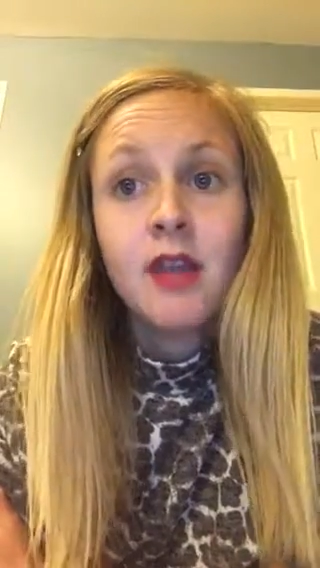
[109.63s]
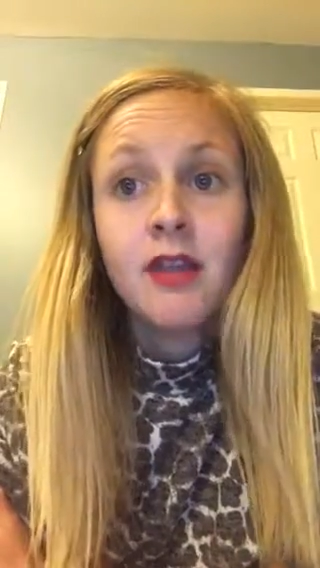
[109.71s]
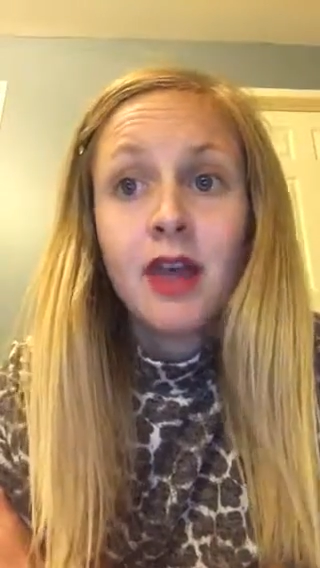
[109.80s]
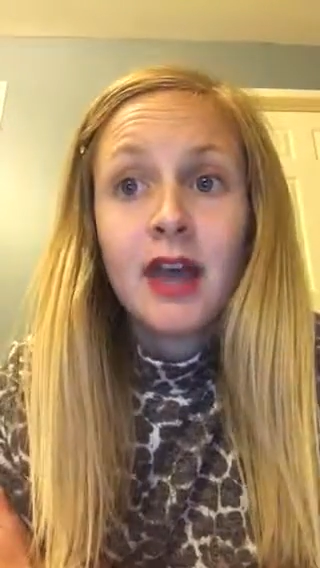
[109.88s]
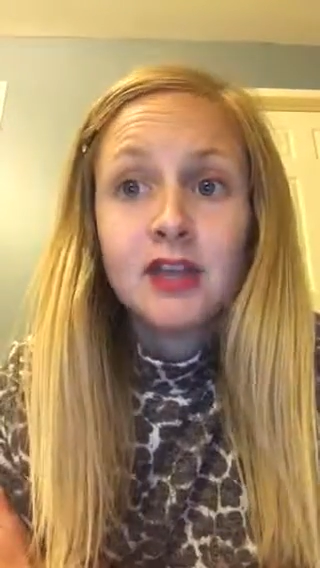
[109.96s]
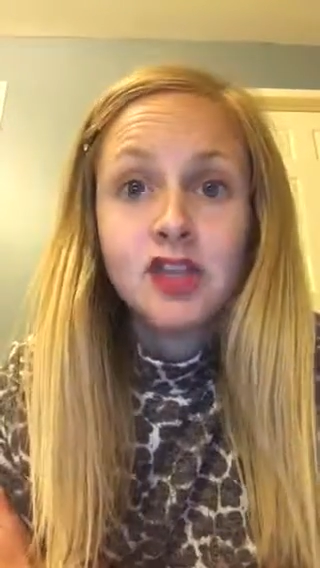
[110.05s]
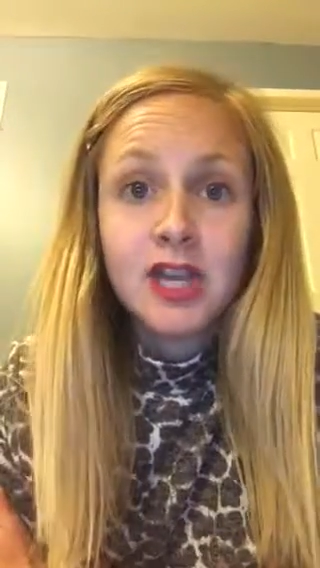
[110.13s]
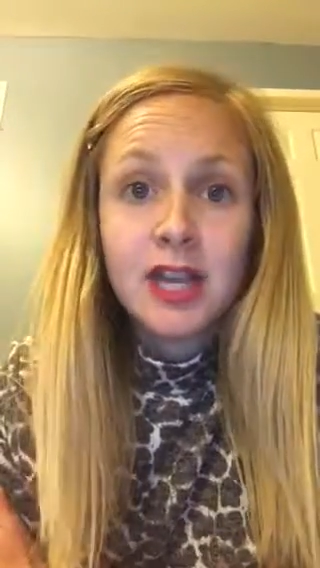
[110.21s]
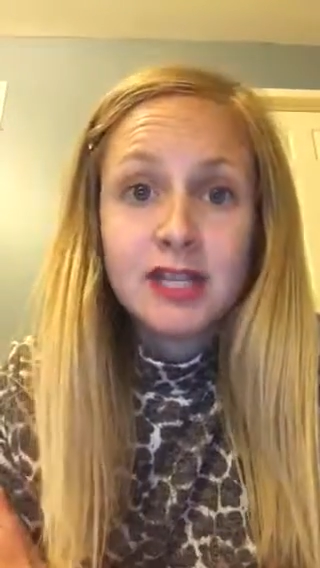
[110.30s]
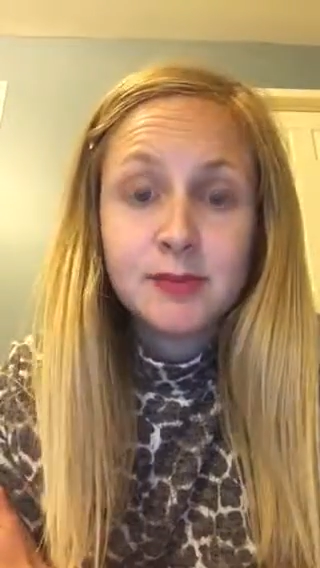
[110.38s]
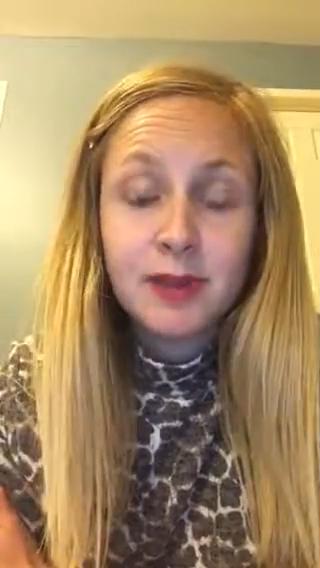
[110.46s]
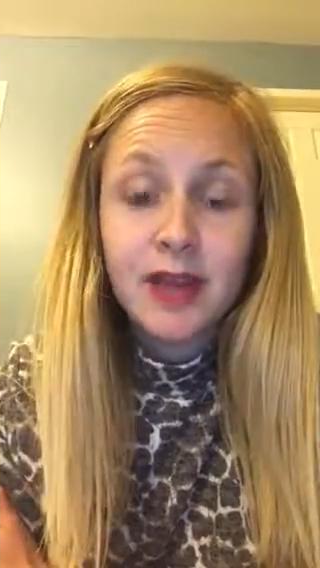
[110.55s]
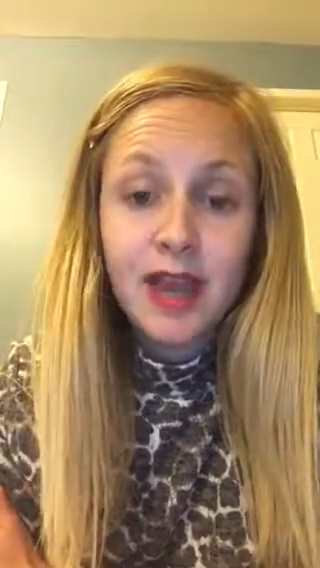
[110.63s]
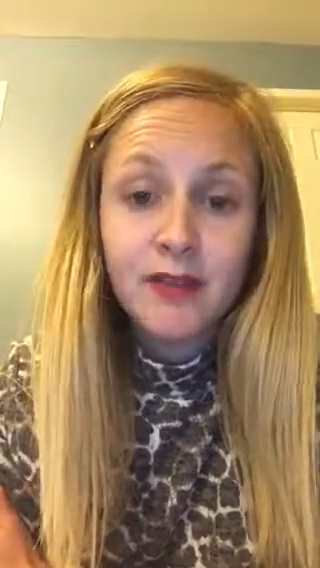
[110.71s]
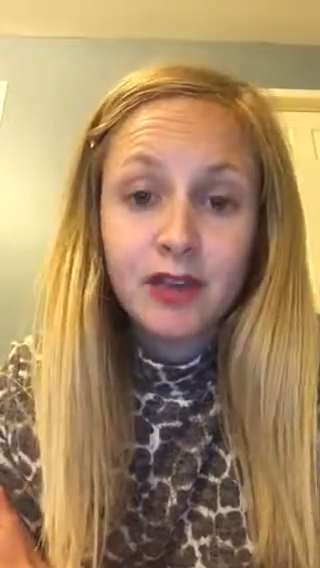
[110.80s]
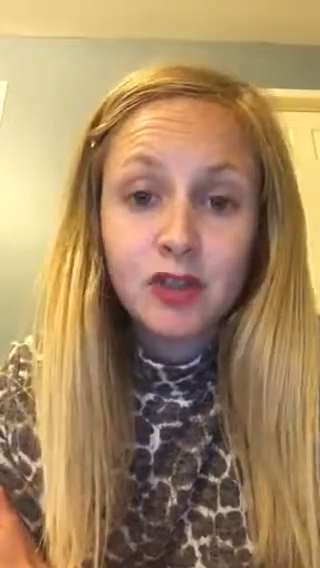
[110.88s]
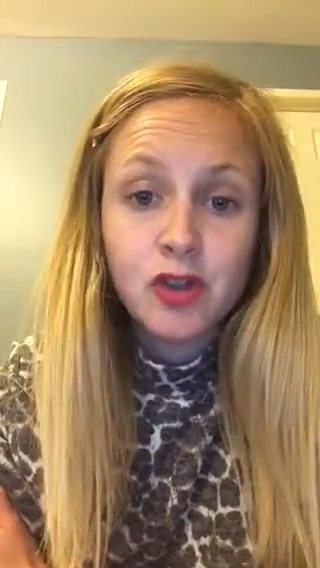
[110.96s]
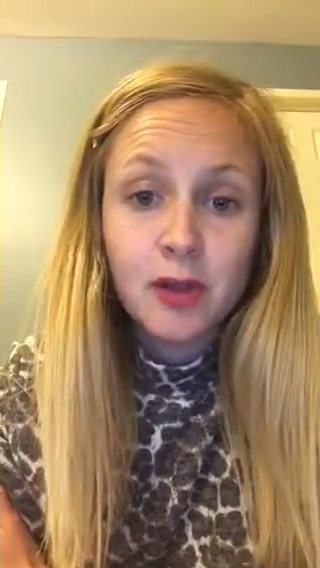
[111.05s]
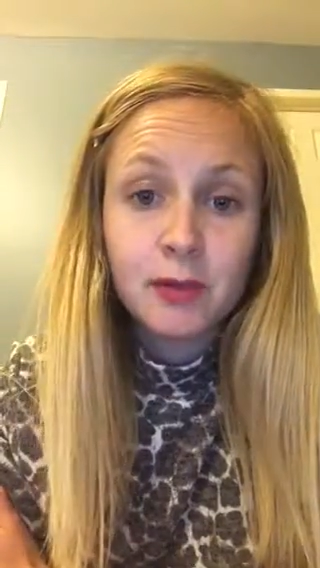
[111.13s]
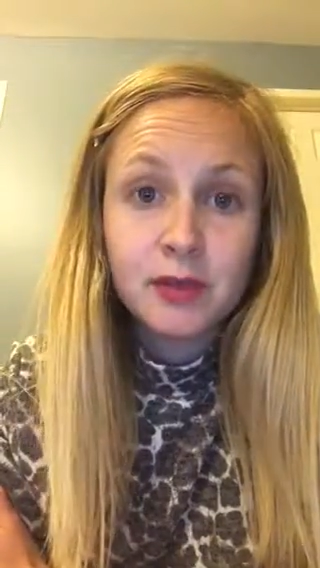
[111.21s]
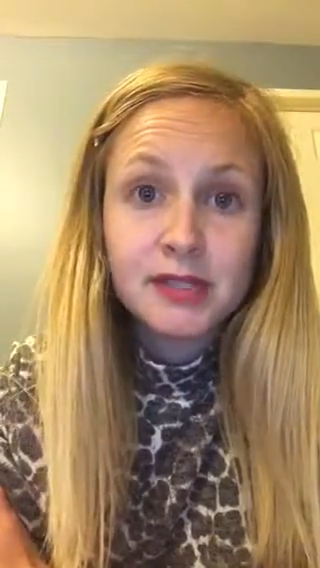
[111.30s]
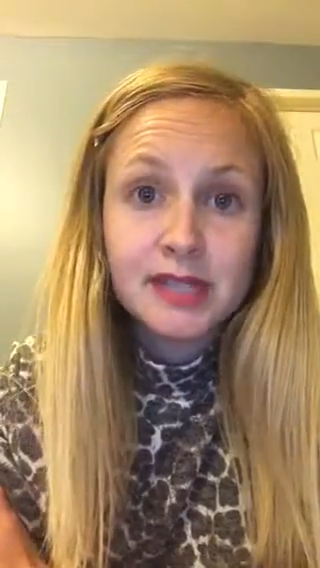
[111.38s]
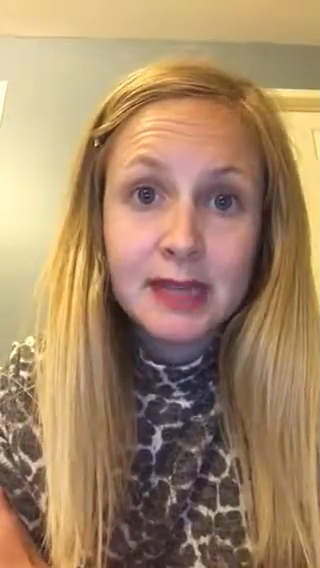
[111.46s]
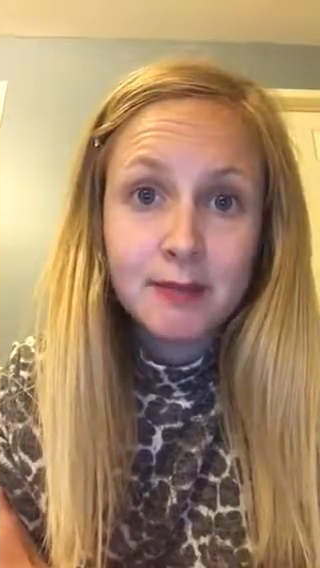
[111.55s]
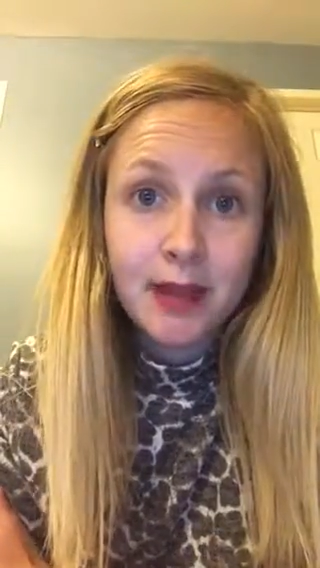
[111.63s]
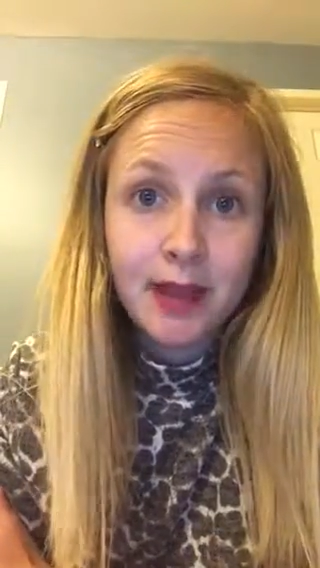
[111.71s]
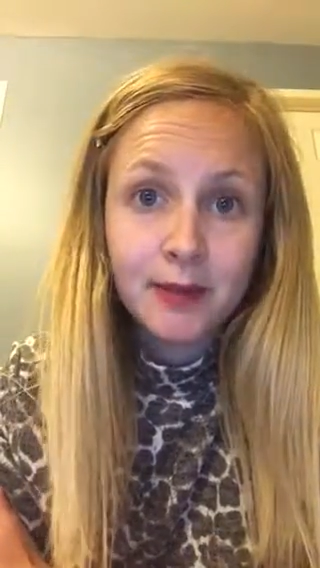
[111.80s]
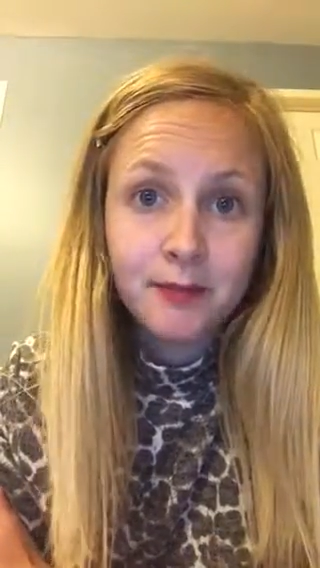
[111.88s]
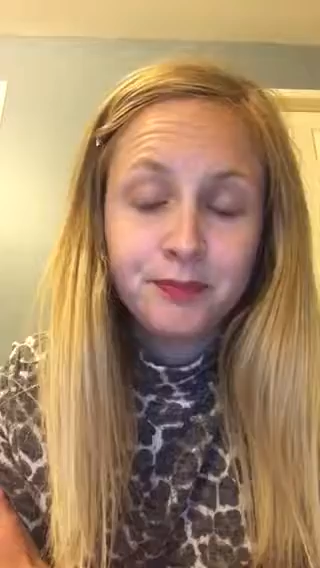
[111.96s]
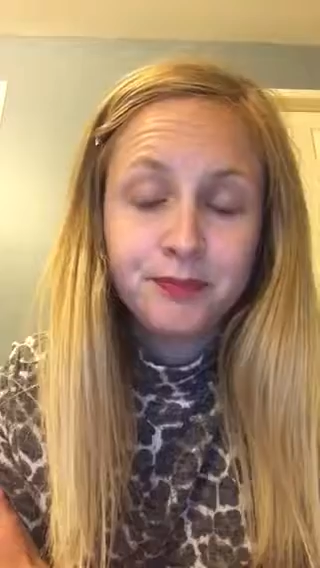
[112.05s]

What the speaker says: that she has been having trouble sleeping.